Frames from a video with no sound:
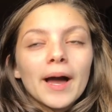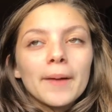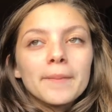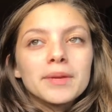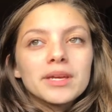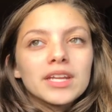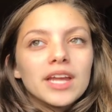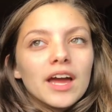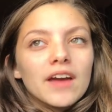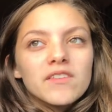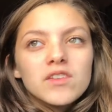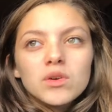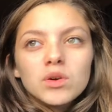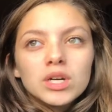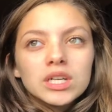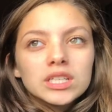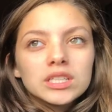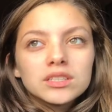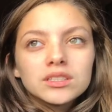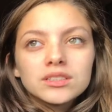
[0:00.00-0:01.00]
mean,
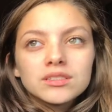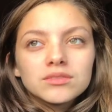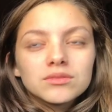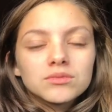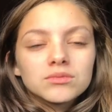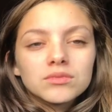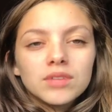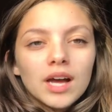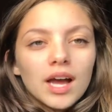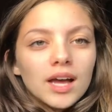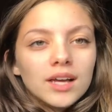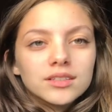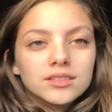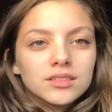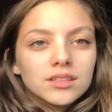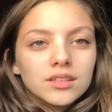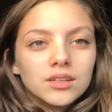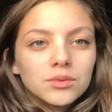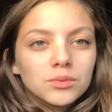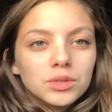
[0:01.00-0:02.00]
everyone
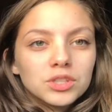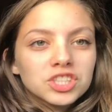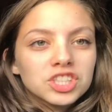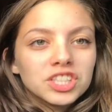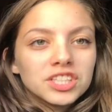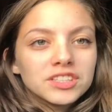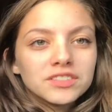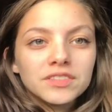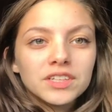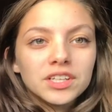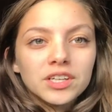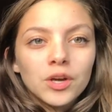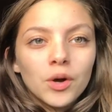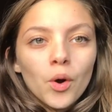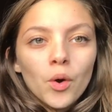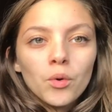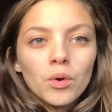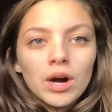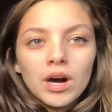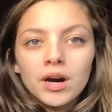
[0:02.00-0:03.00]
has a wish list
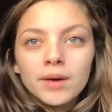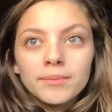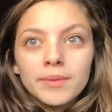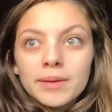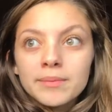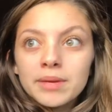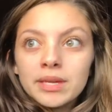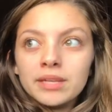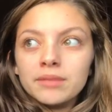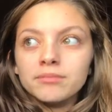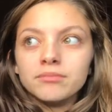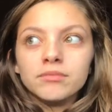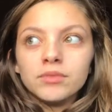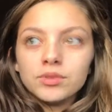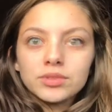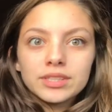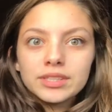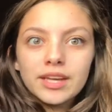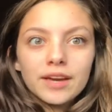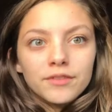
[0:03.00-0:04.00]
video up. I mean,
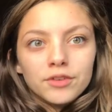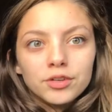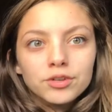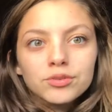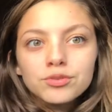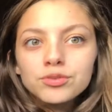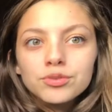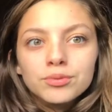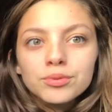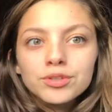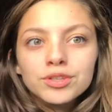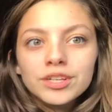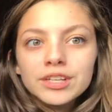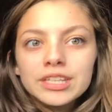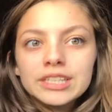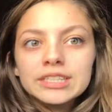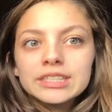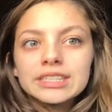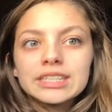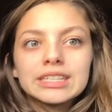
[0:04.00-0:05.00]
mostly every
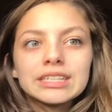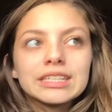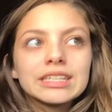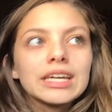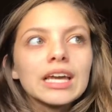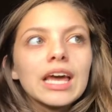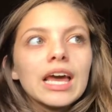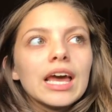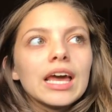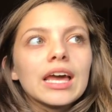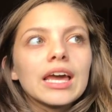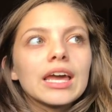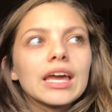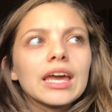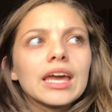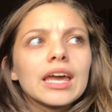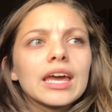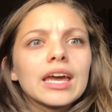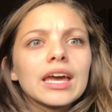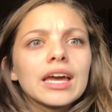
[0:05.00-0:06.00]
YouTuber did it.
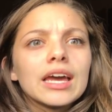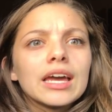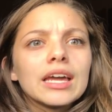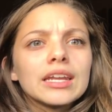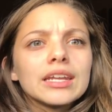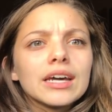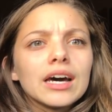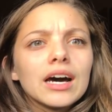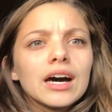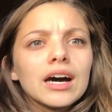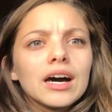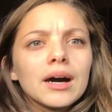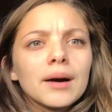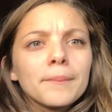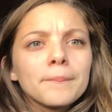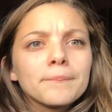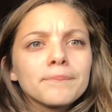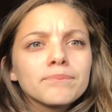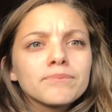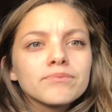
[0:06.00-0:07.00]
And
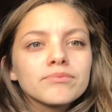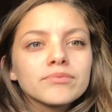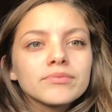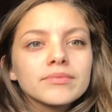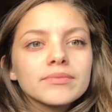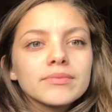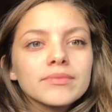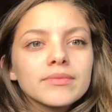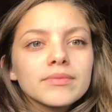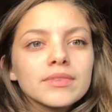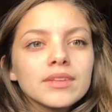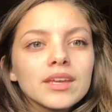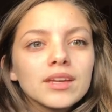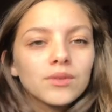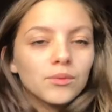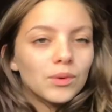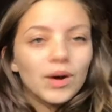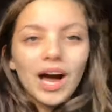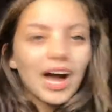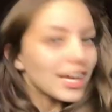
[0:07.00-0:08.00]

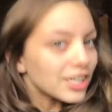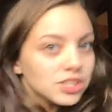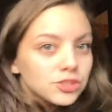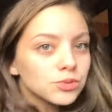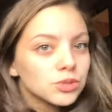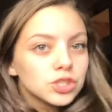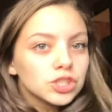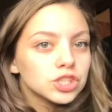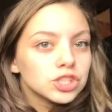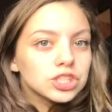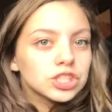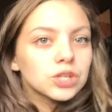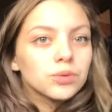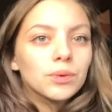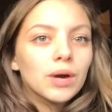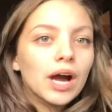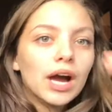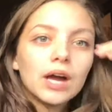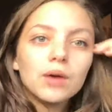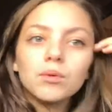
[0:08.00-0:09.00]
well, I just wanted to share
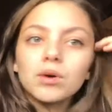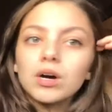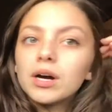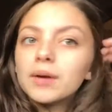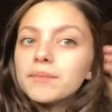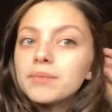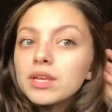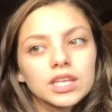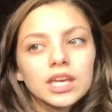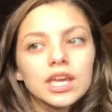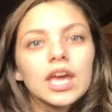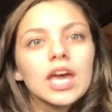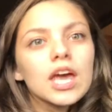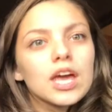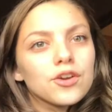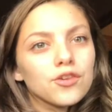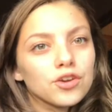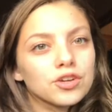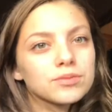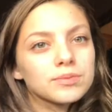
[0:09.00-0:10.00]
what I want. Please,
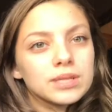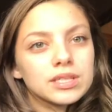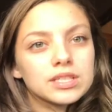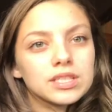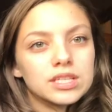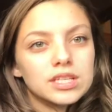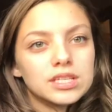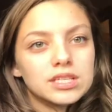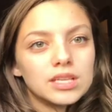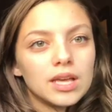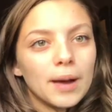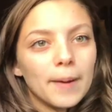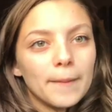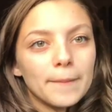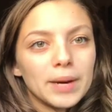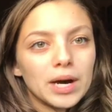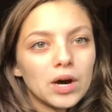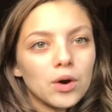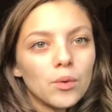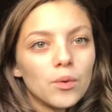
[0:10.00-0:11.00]
Christmas is
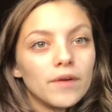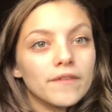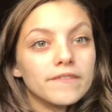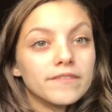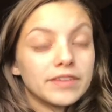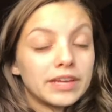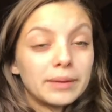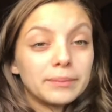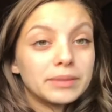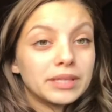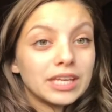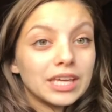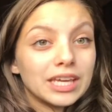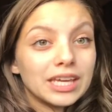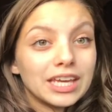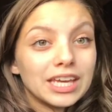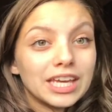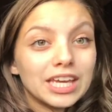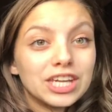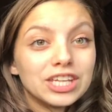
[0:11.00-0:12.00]
about
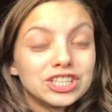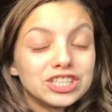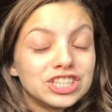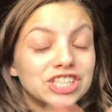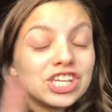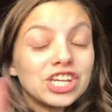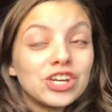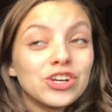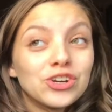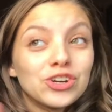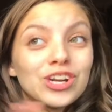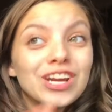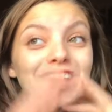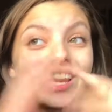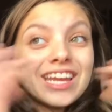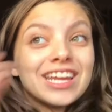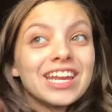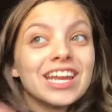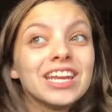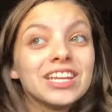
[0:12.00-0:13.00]
family and cheer
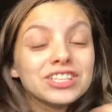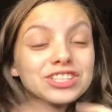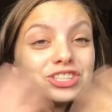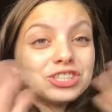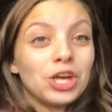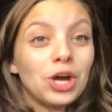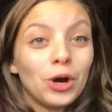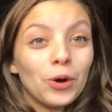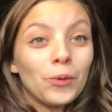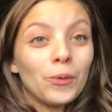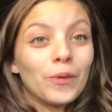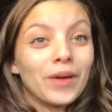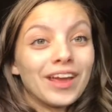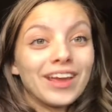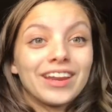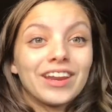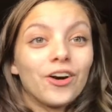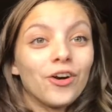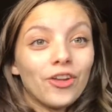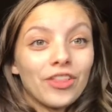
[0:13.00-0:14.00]
and snow
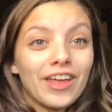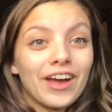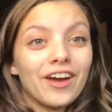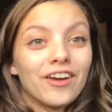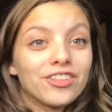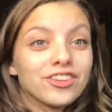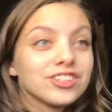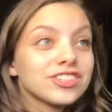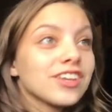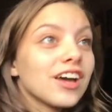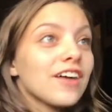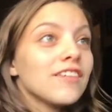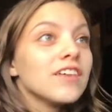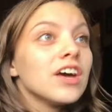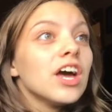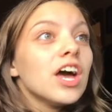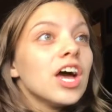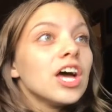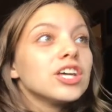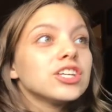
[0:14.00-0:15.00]
and all that other stuff.
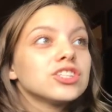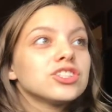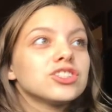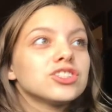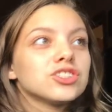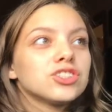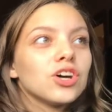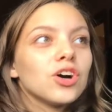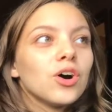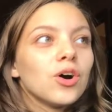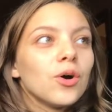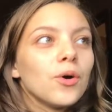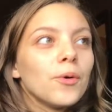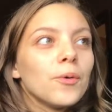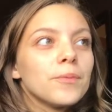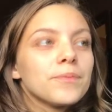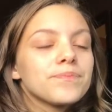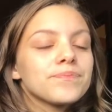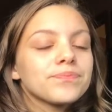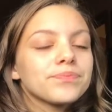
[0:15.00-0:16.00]

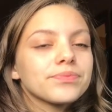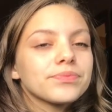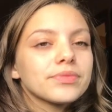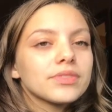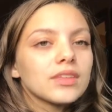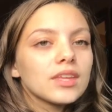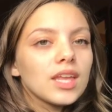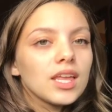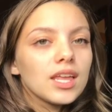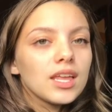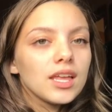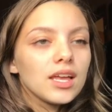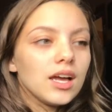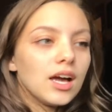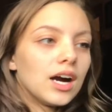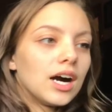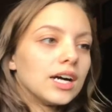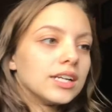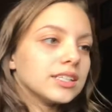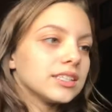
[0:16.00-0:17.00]
So
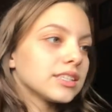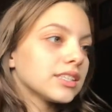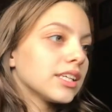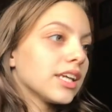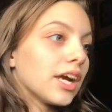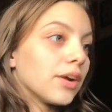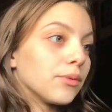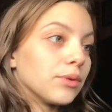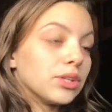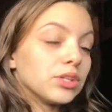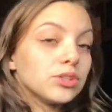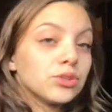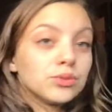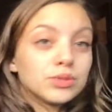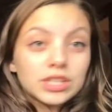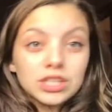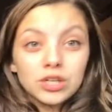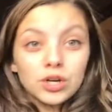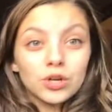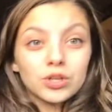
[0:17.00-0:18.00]
honestly, I really don't
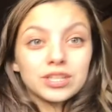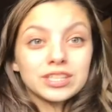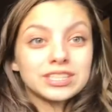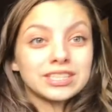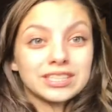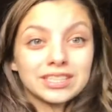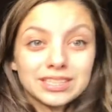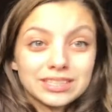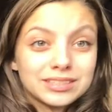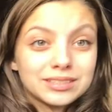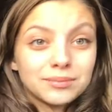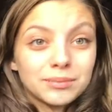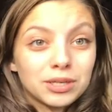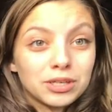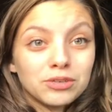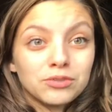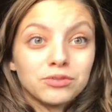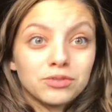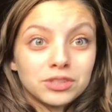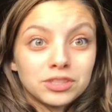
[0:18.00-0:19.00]
need all these things to
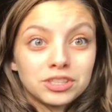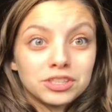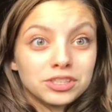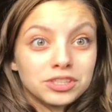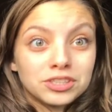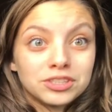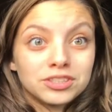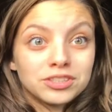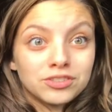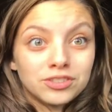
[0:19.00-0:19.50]
make a really good